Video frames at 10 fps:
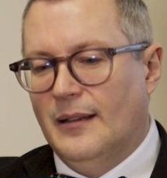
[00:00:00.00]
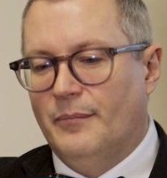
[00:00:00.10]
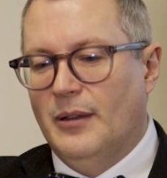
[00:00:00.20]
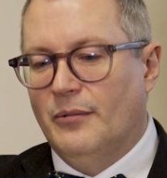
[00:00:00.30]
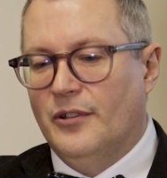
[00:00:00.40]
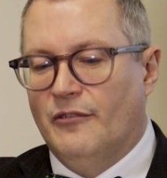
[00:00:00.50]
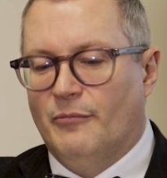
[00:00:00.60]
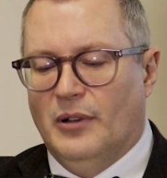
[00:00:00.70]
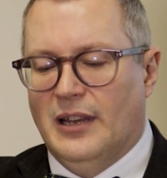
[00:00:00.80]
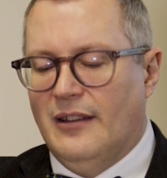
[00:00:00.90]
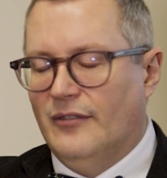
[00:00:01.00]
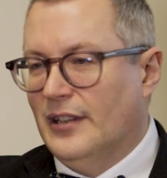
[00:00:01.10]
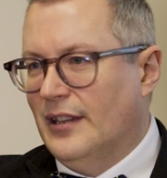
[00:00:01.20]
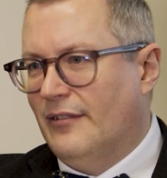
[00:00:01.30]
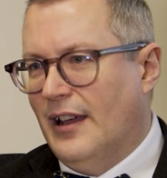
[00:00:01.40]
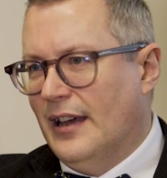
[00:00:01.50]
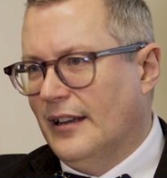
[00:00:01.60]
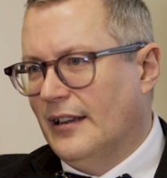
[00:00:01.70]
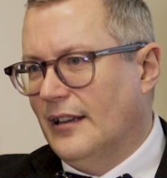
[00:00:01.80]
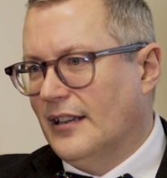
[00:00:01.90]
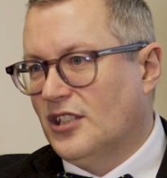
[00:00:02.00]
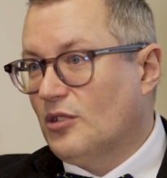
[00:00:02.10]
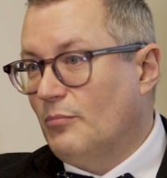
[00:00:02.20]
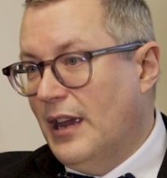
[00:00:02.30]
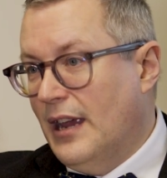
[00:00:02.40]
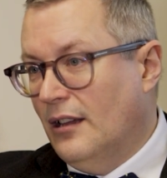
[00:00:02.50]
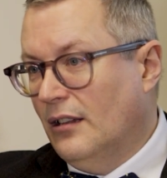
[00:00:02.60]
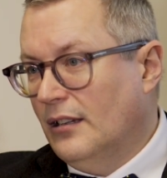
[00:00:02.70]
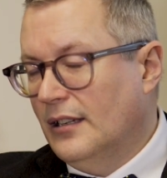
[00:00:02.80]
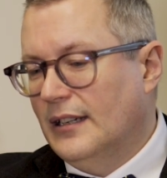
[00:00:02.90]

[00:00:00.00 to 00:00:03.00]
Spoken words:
people who believe that they've had a smell,